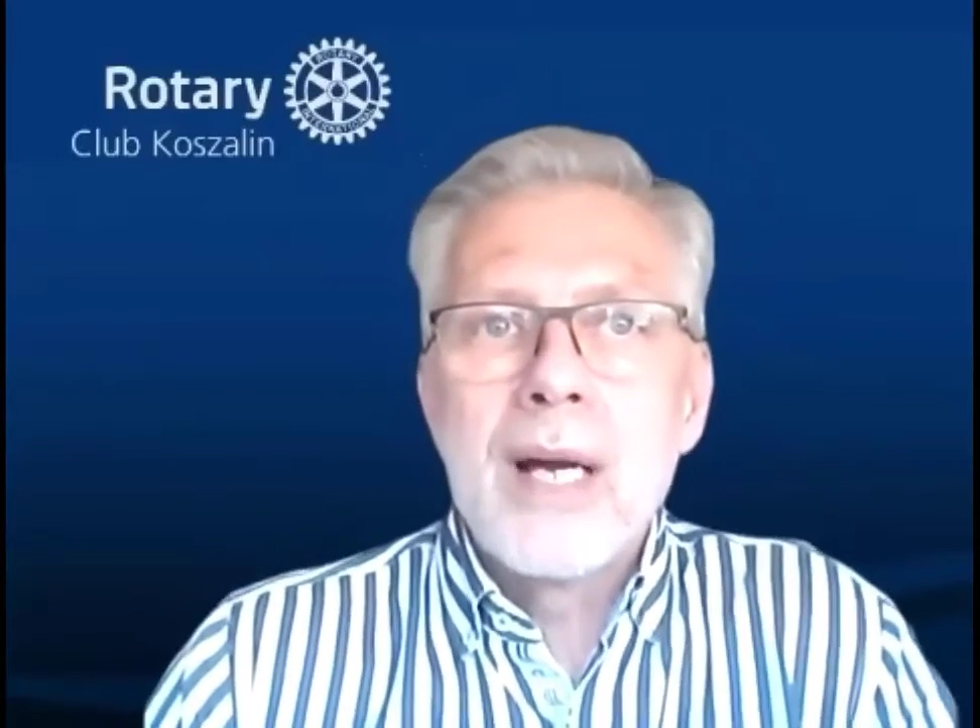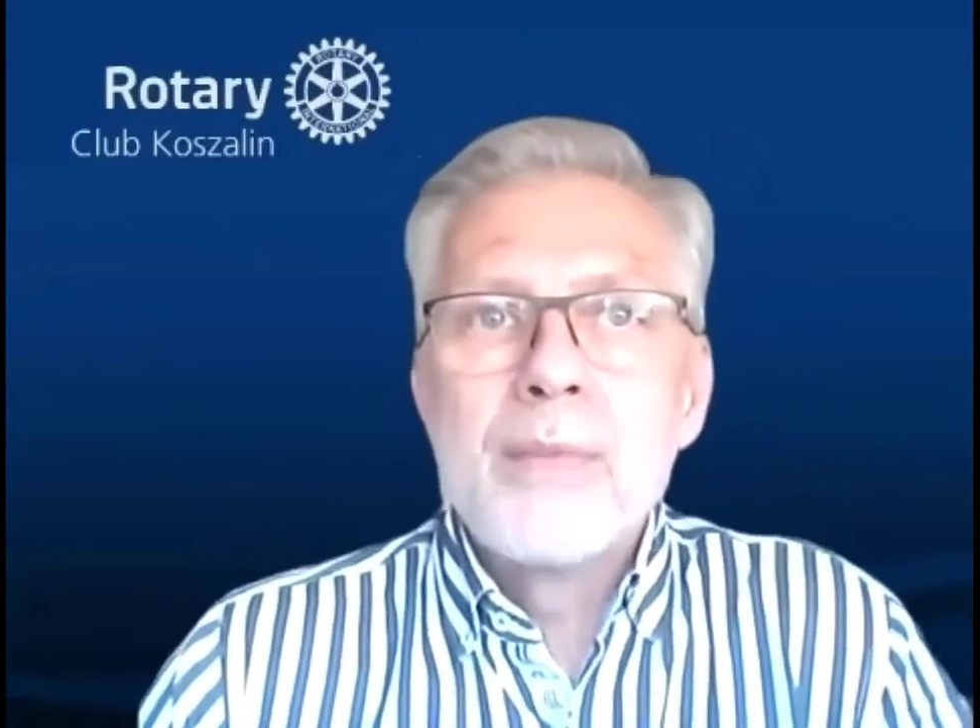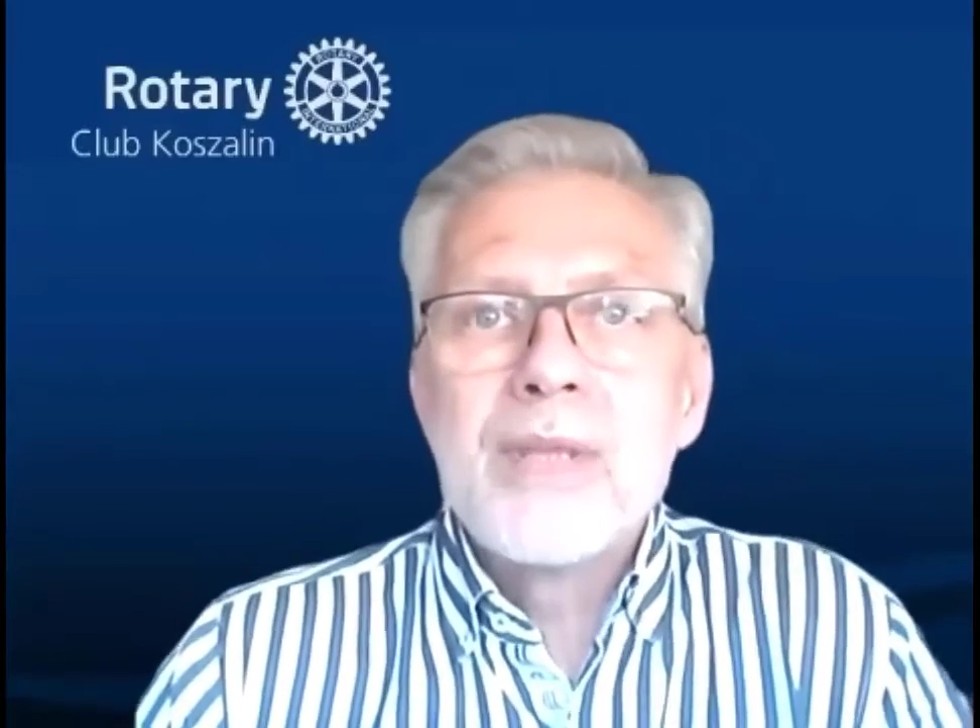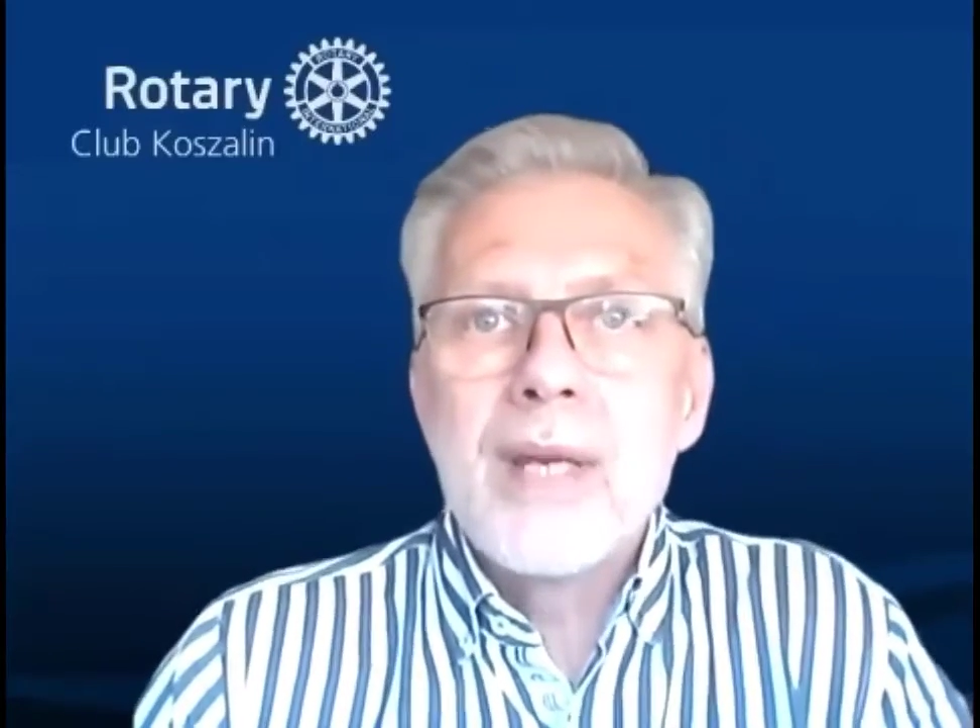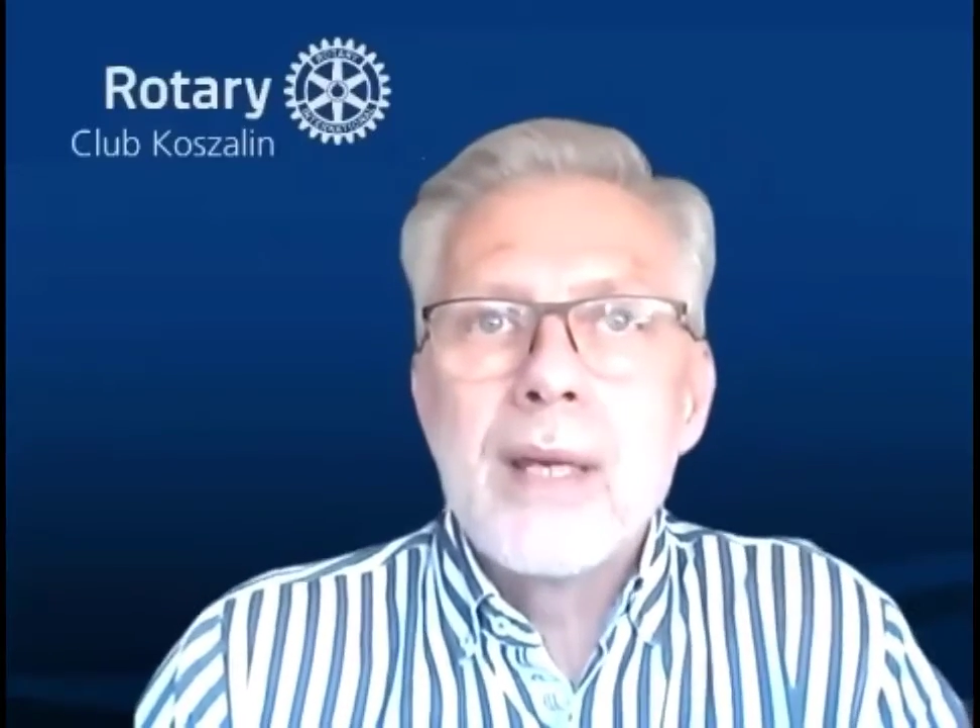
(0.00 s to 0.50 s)

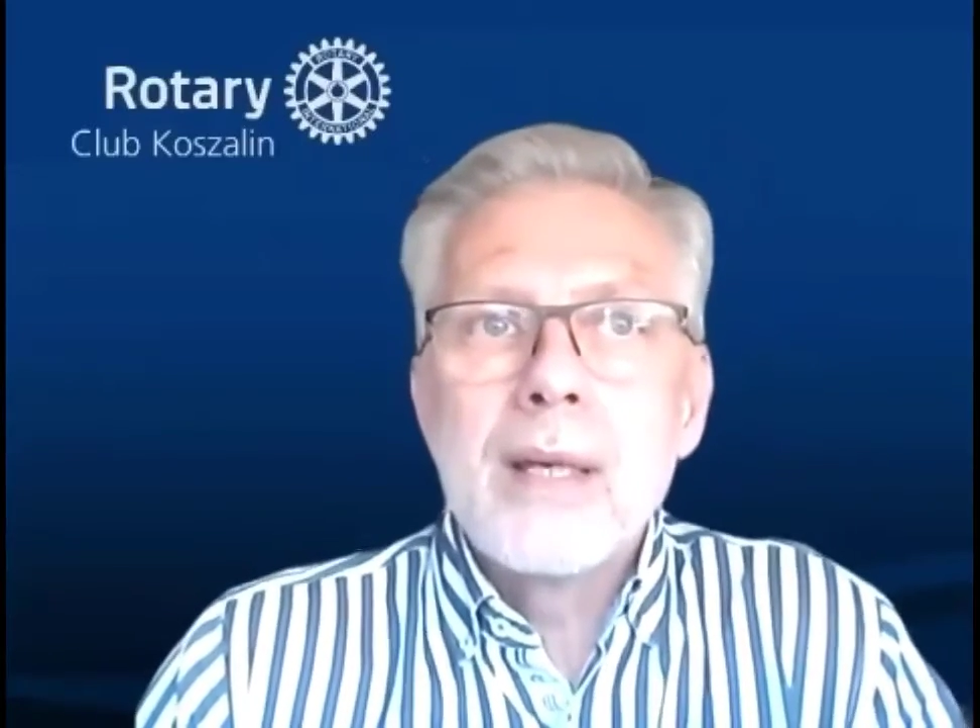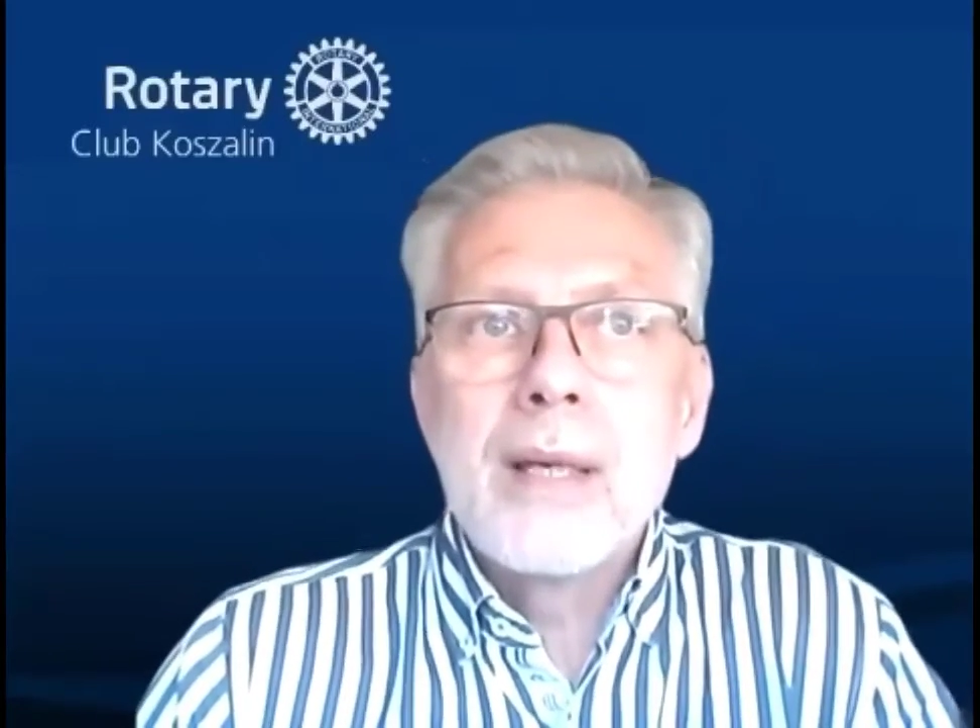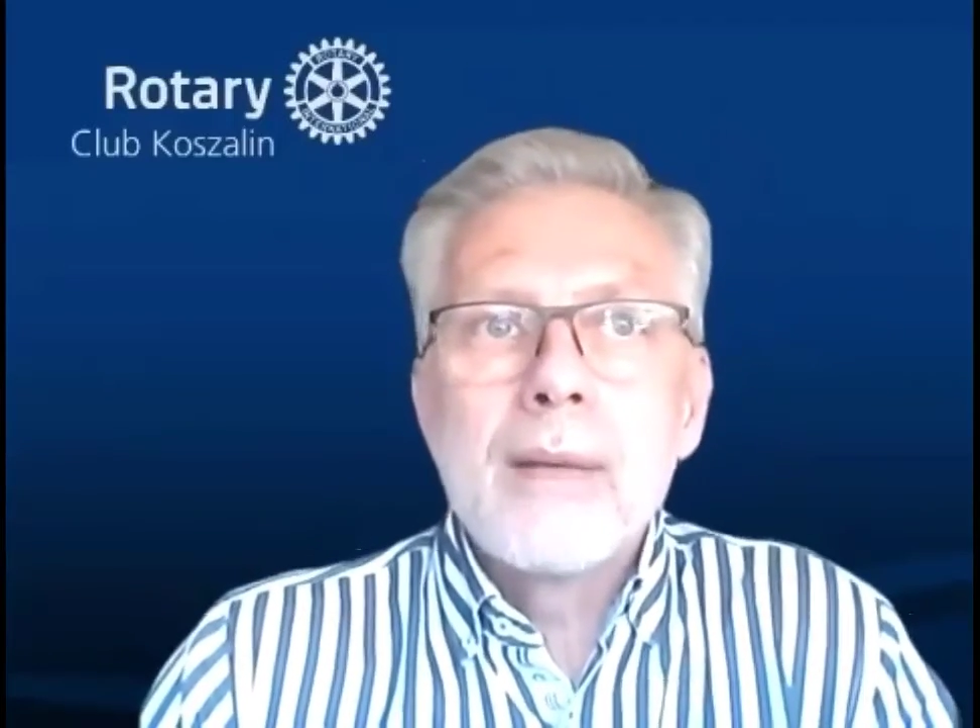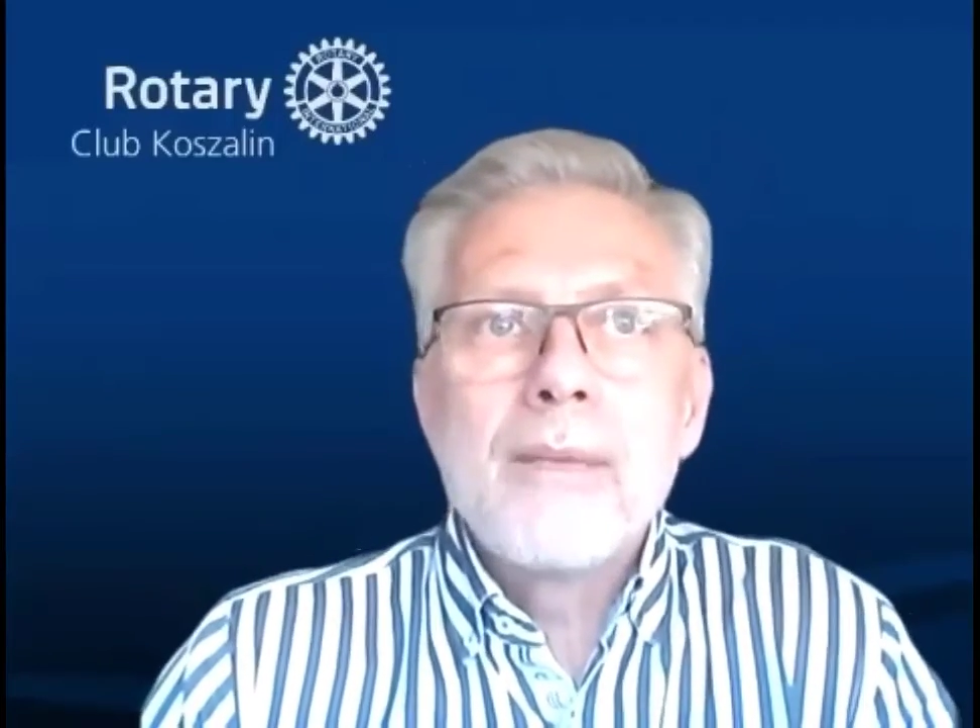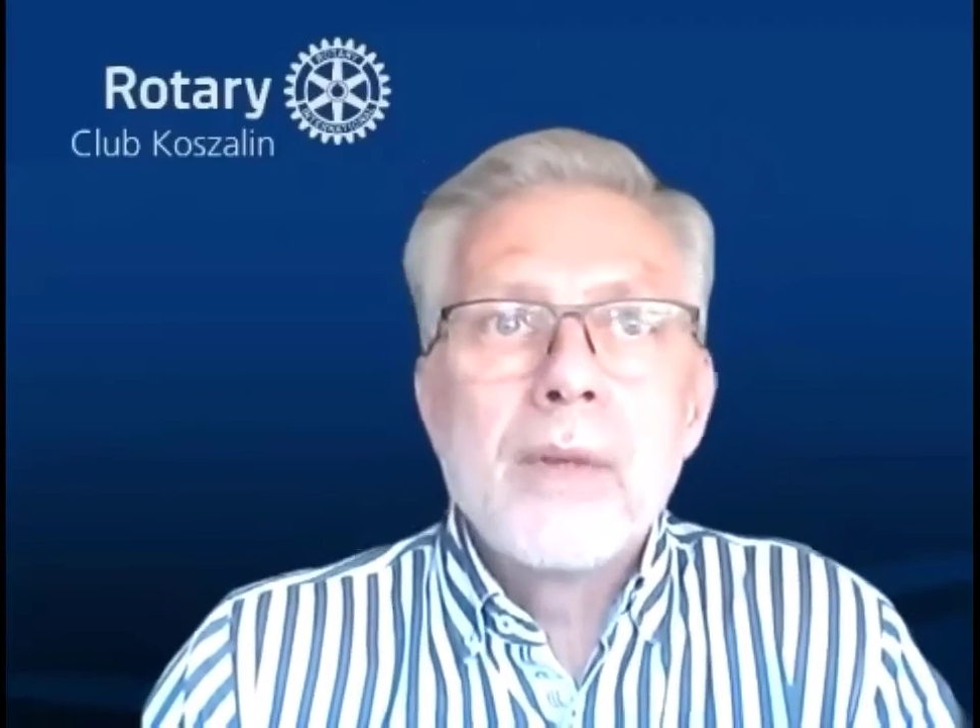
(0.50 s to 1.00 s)
I'm saying.